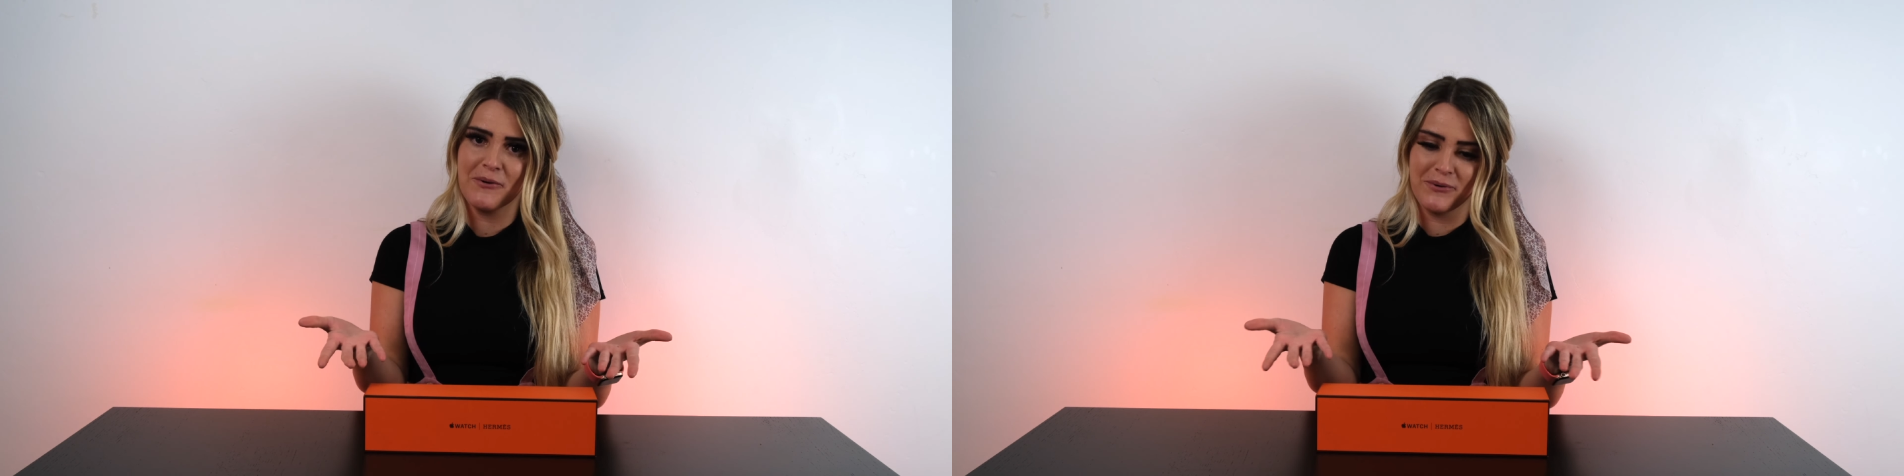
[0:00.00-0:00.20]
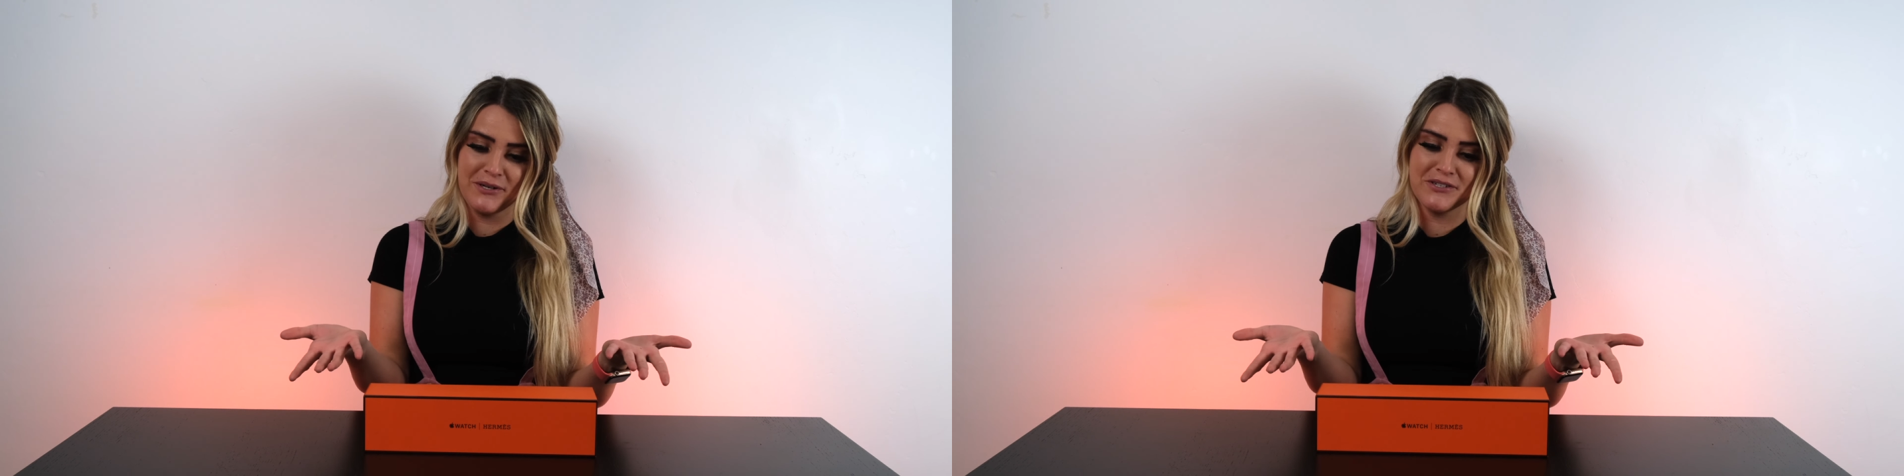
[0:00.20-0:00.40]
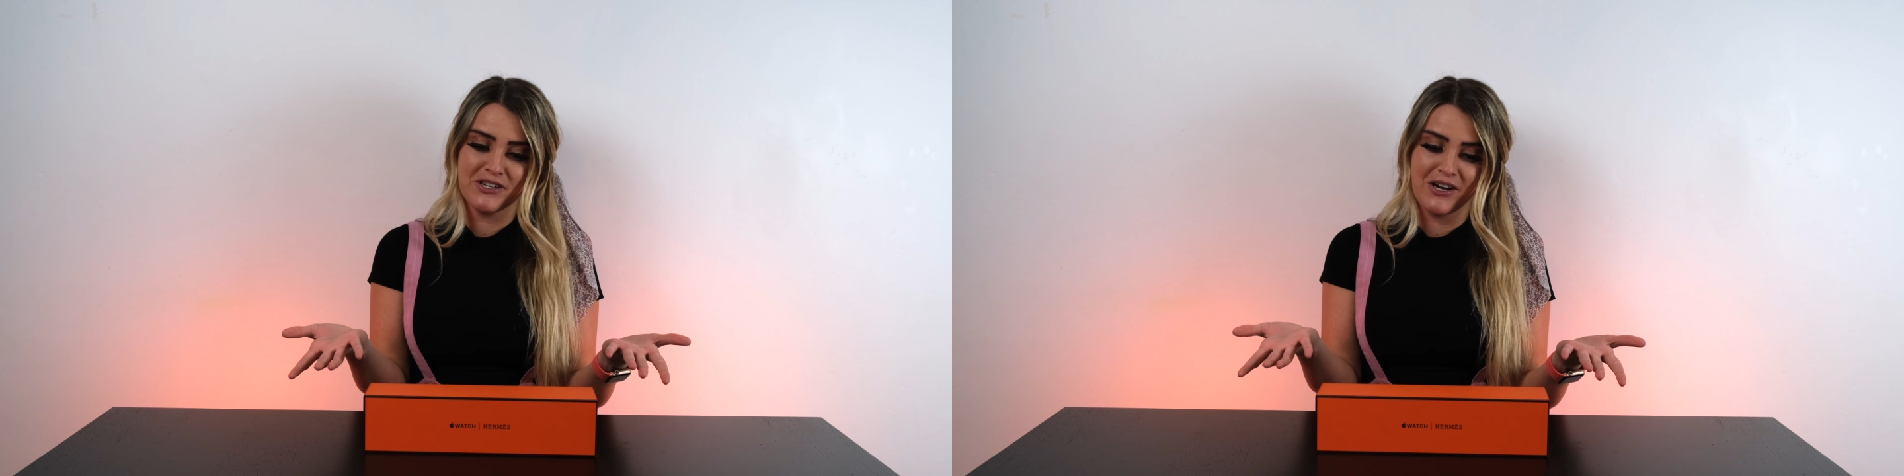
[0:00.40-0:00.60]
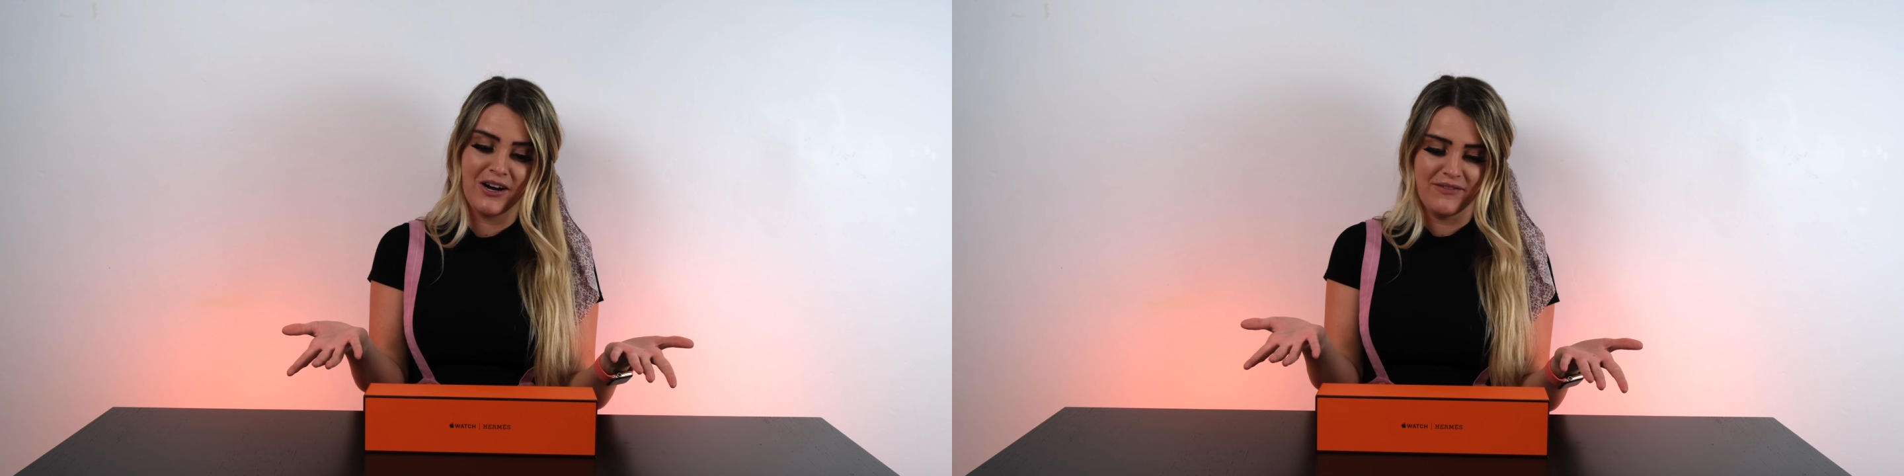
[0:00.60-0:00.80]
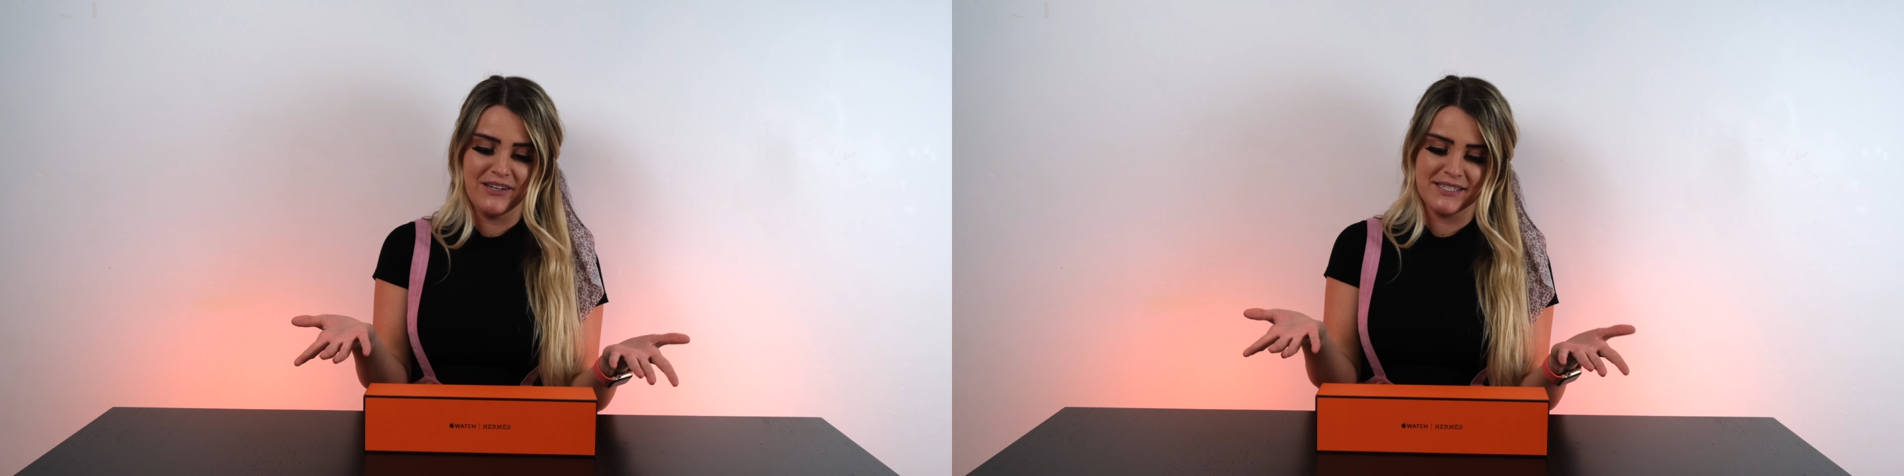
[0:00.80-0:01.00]
orange,
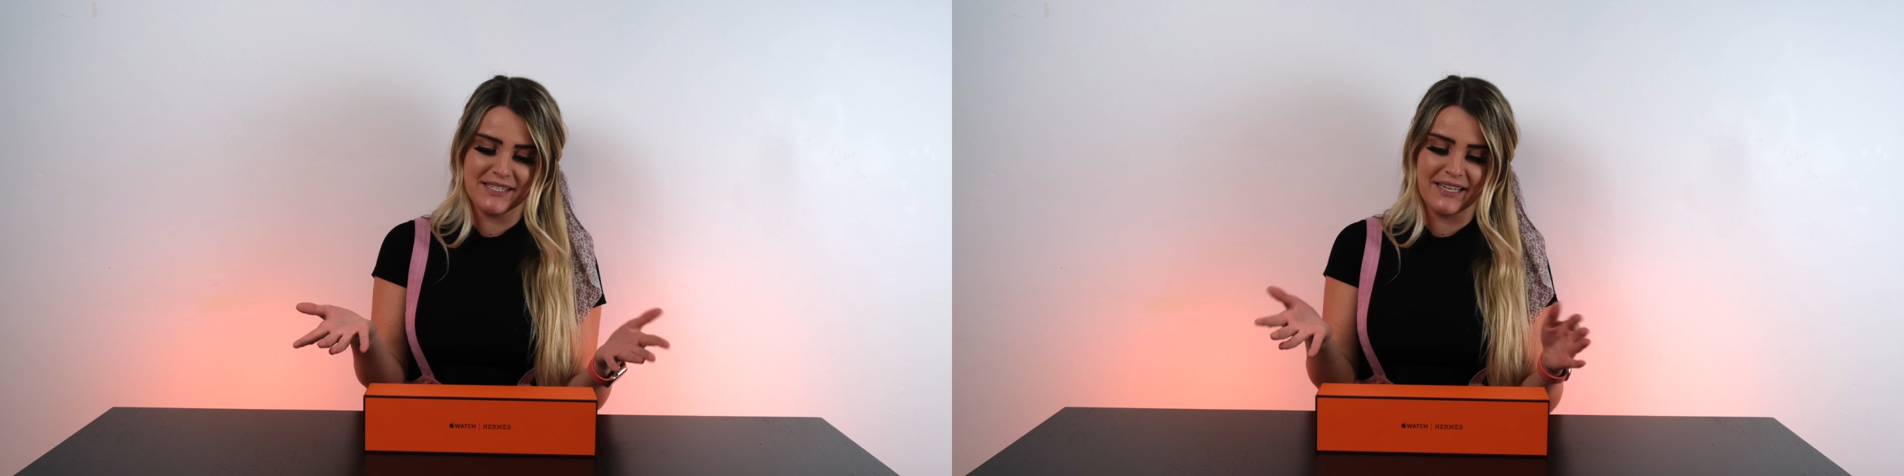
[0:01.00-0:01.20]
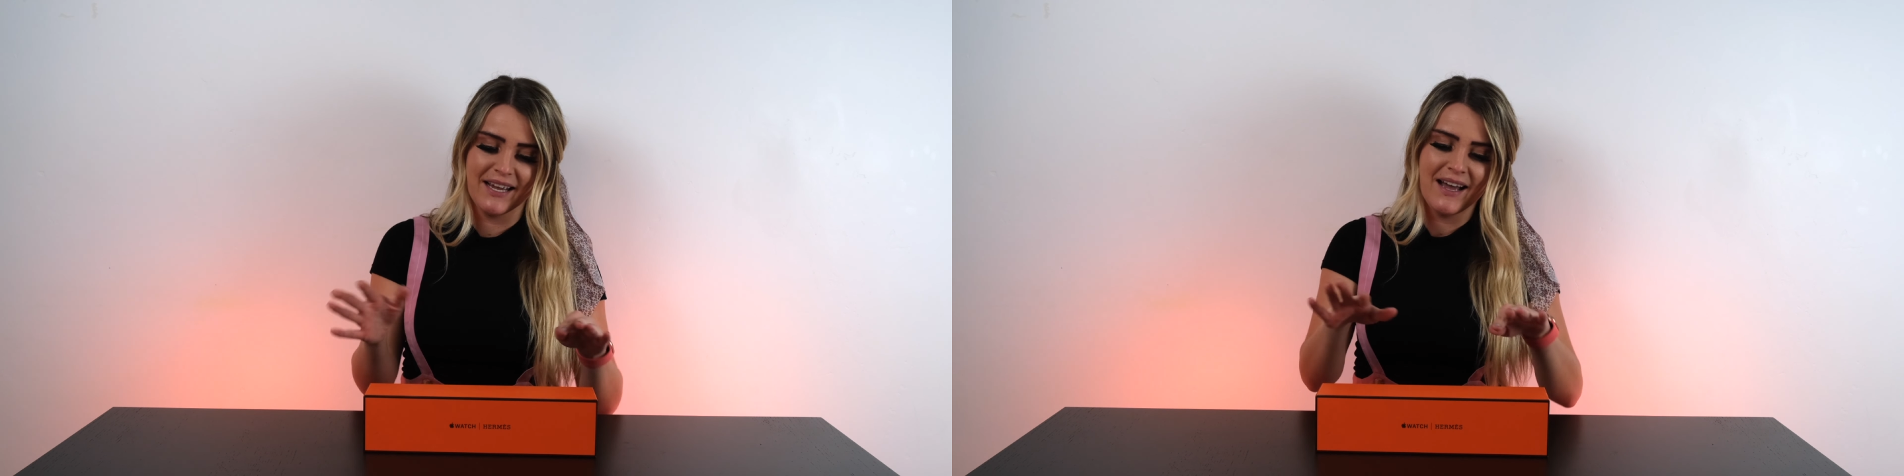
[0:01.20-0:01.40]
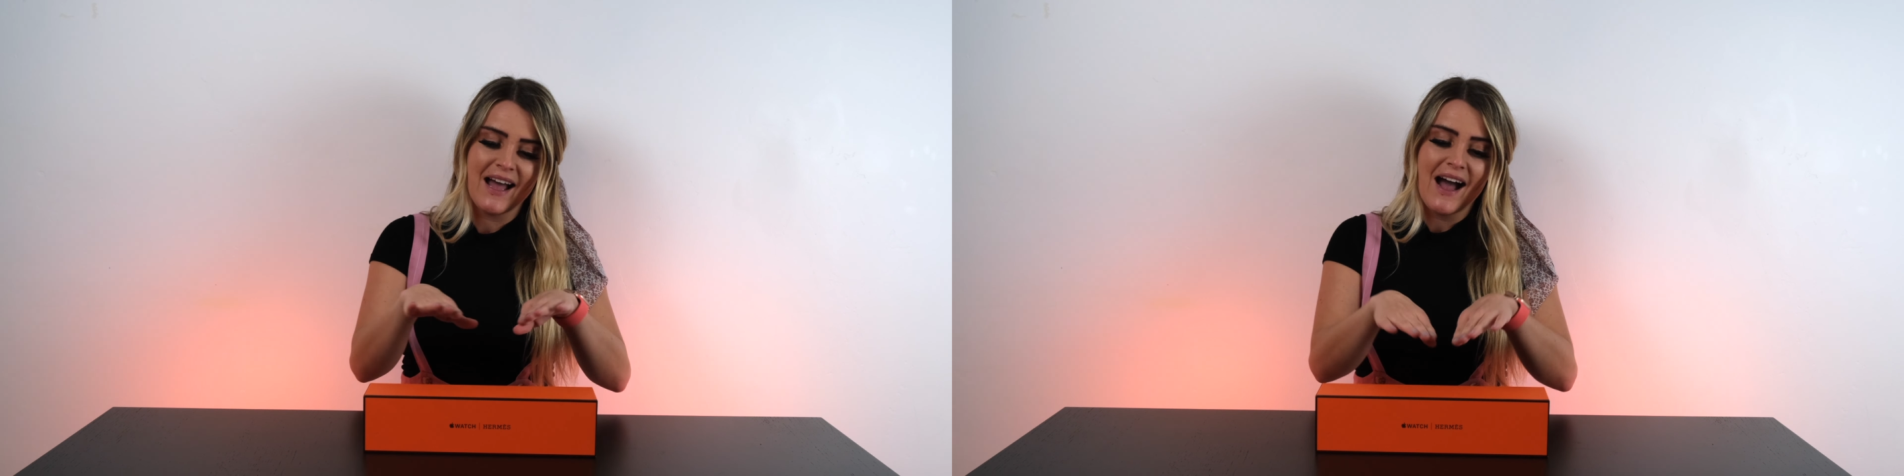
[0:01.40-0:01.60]
obviously,